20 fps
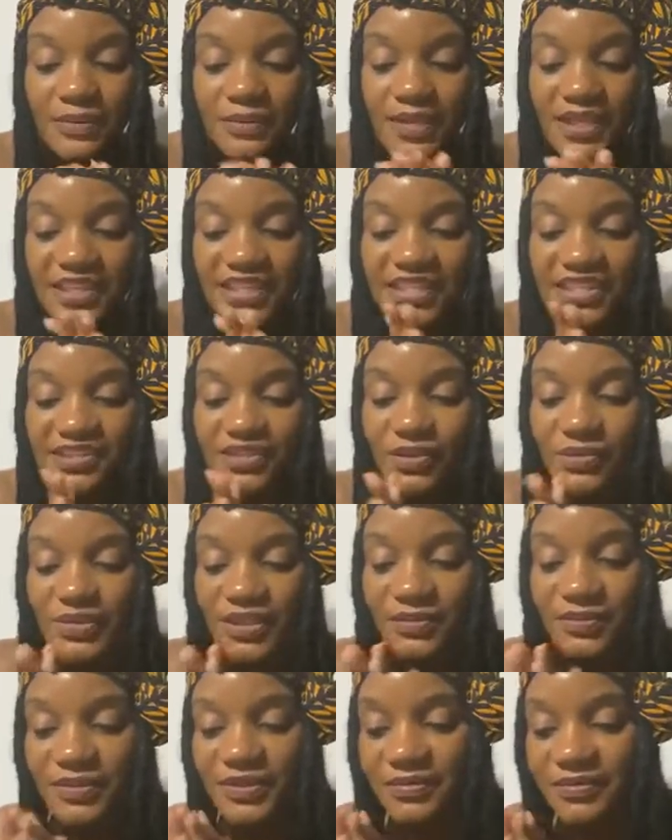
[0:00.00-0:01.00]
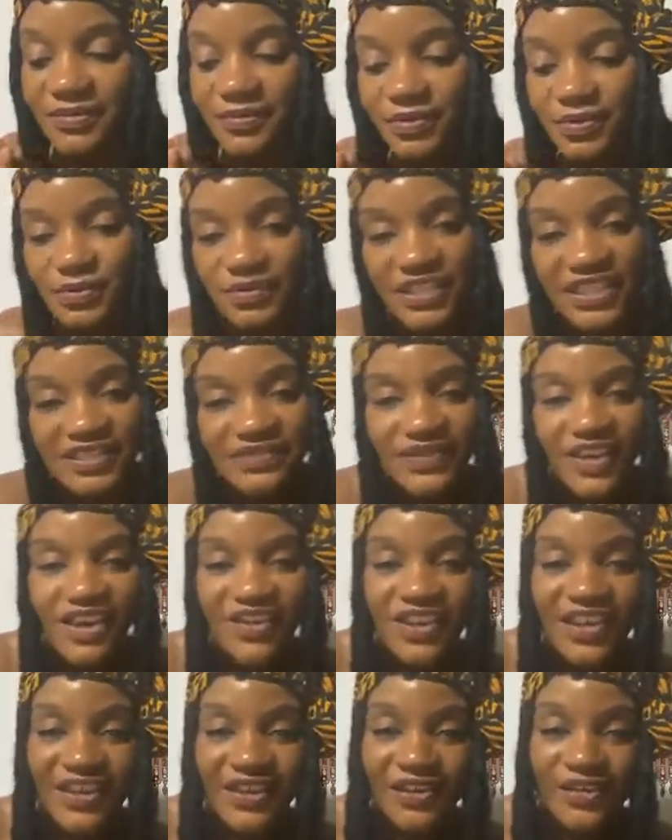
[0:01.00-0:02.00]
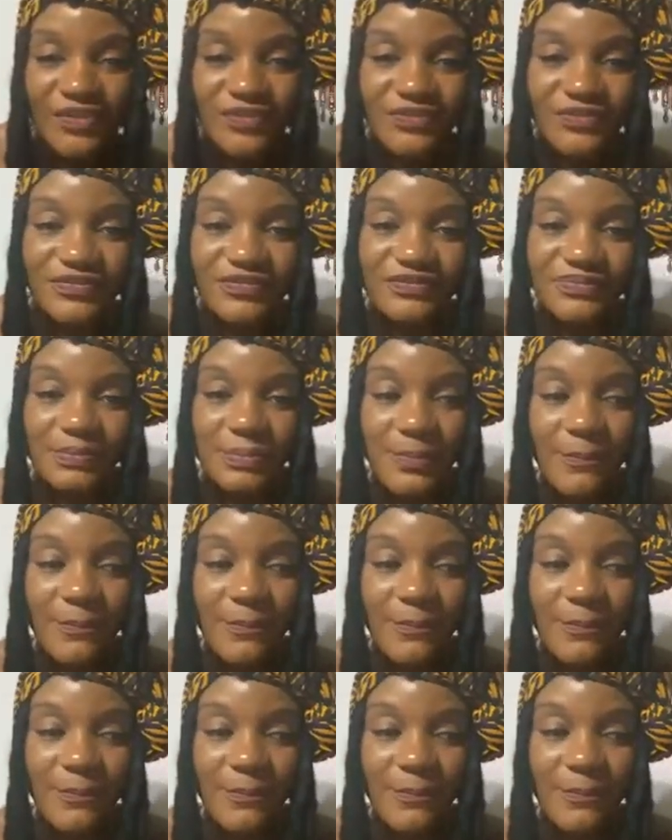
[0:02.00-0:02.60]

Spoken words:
But I think so many people leave out health